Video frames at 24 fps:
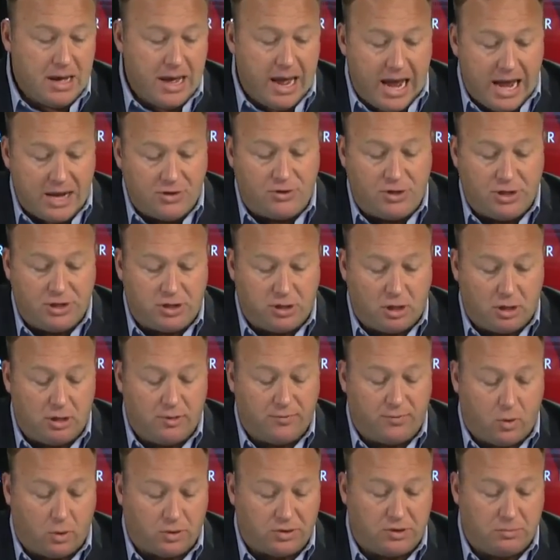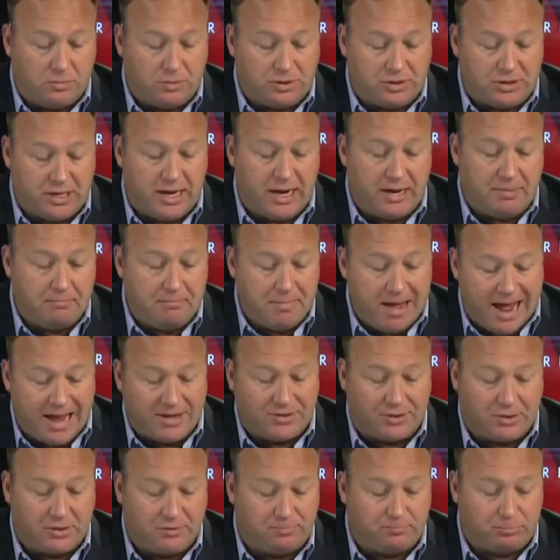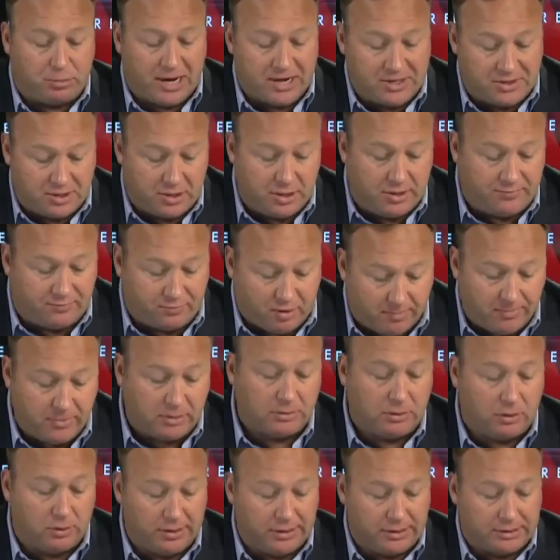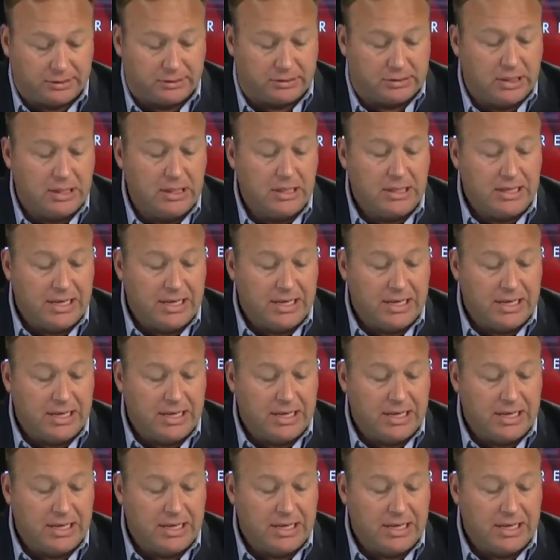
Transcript: And she's learned, of course, it will set a massive precedent from the lawyers